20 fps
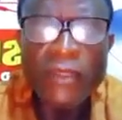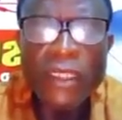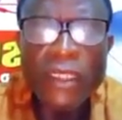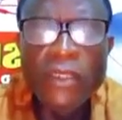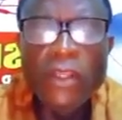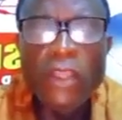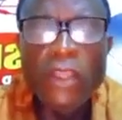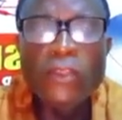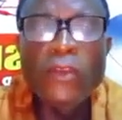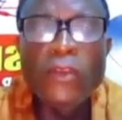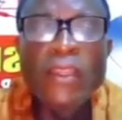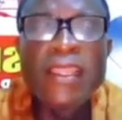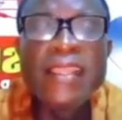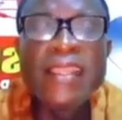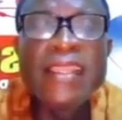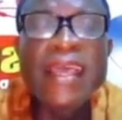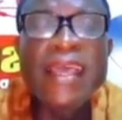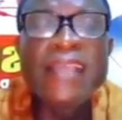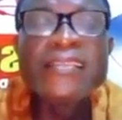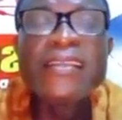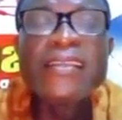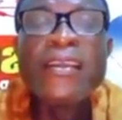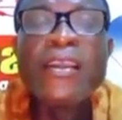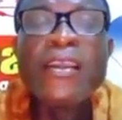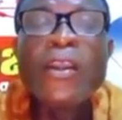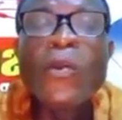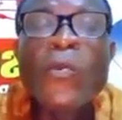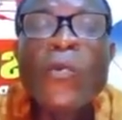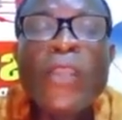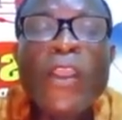Not only that,
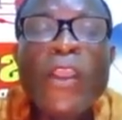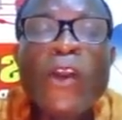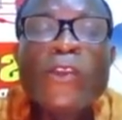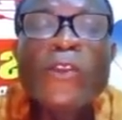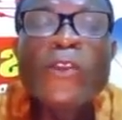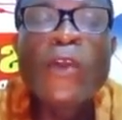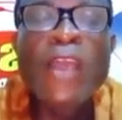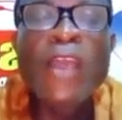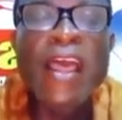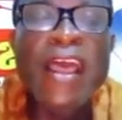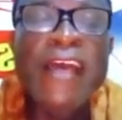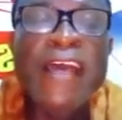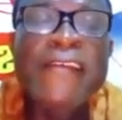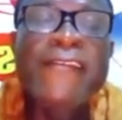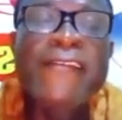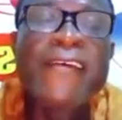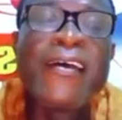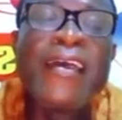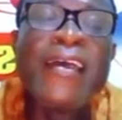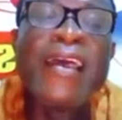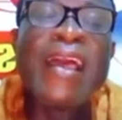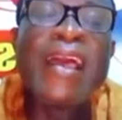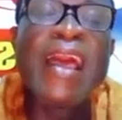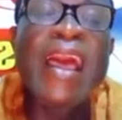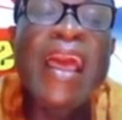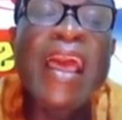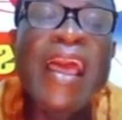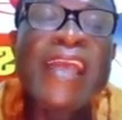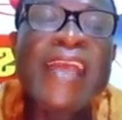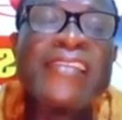we also have
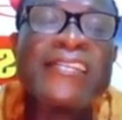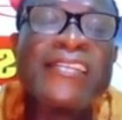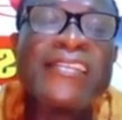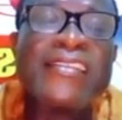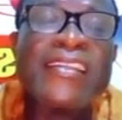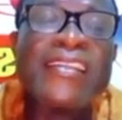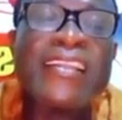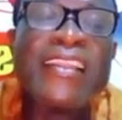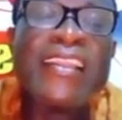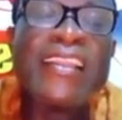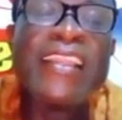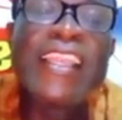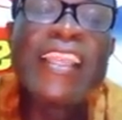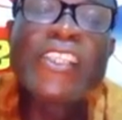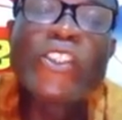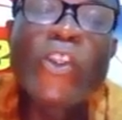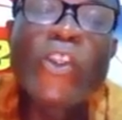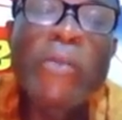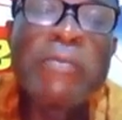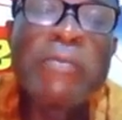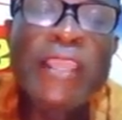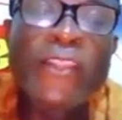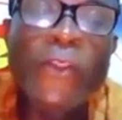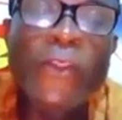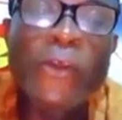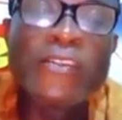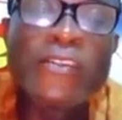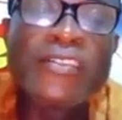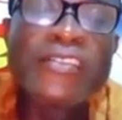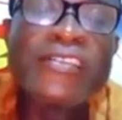the lecture
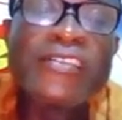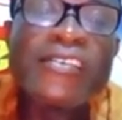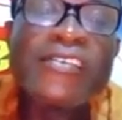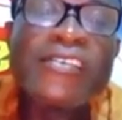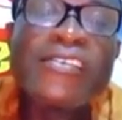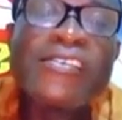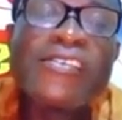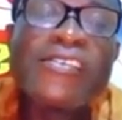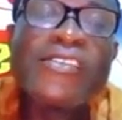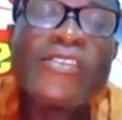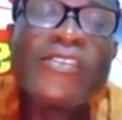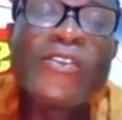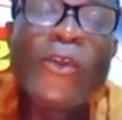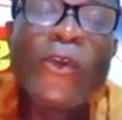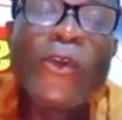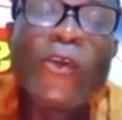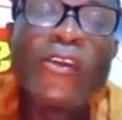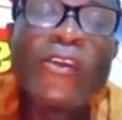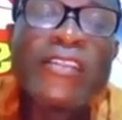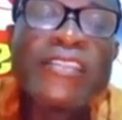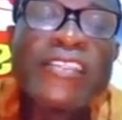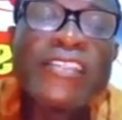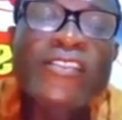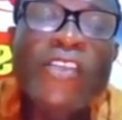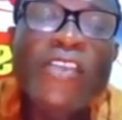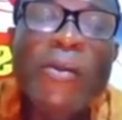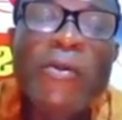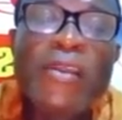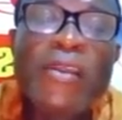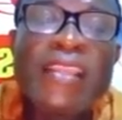method. So it is
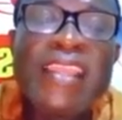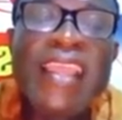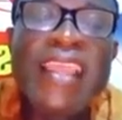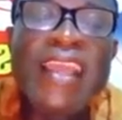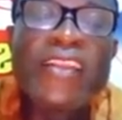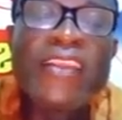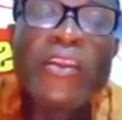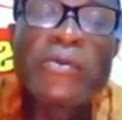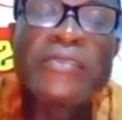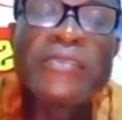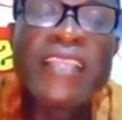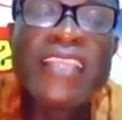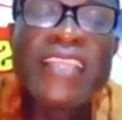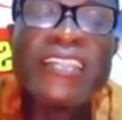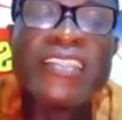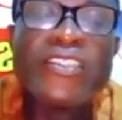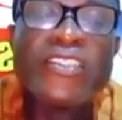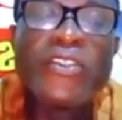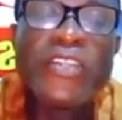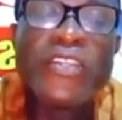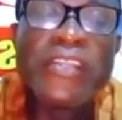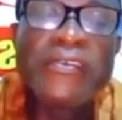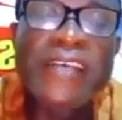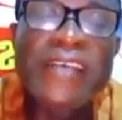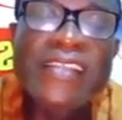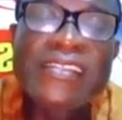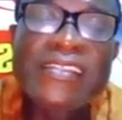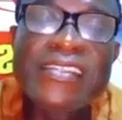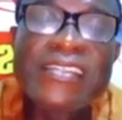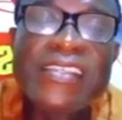commonly adopted in
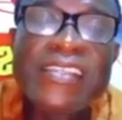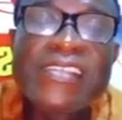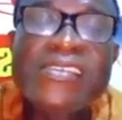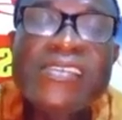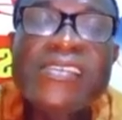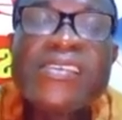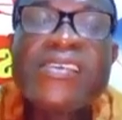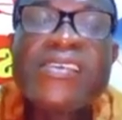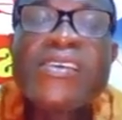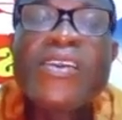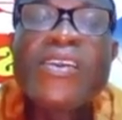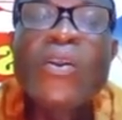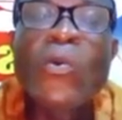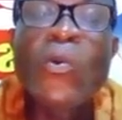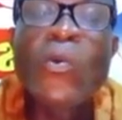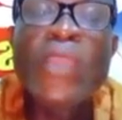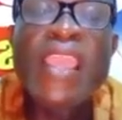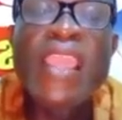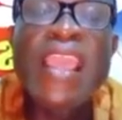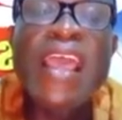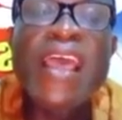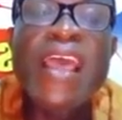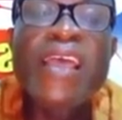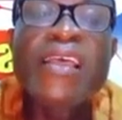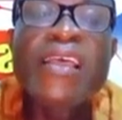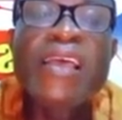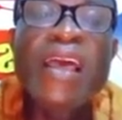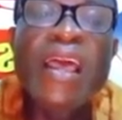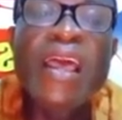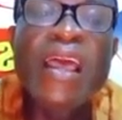universities,
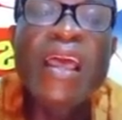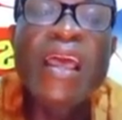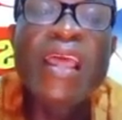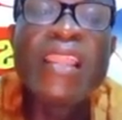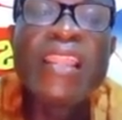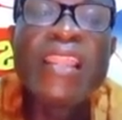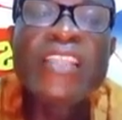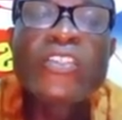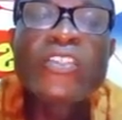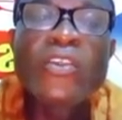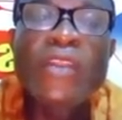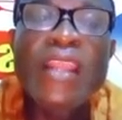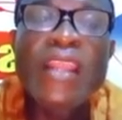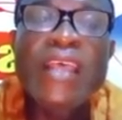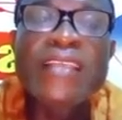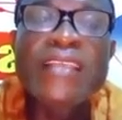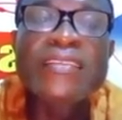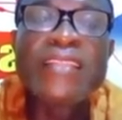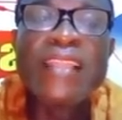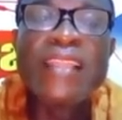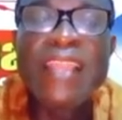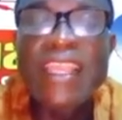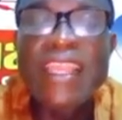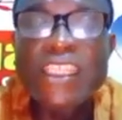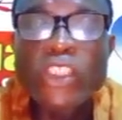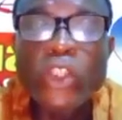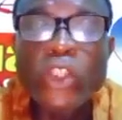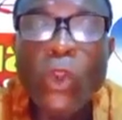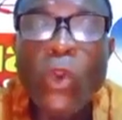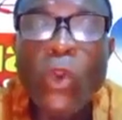where lecturers
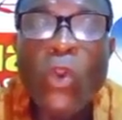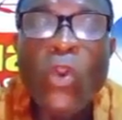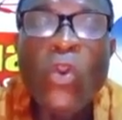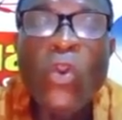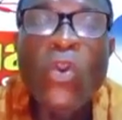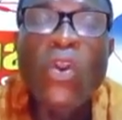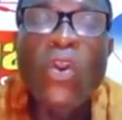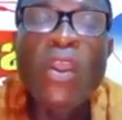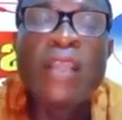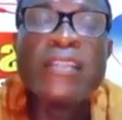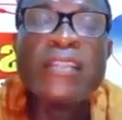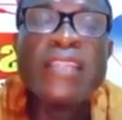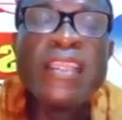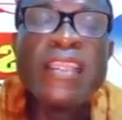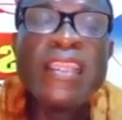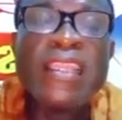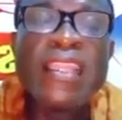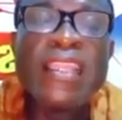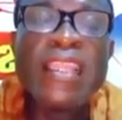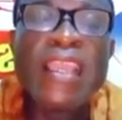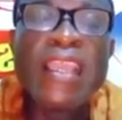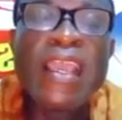lecture the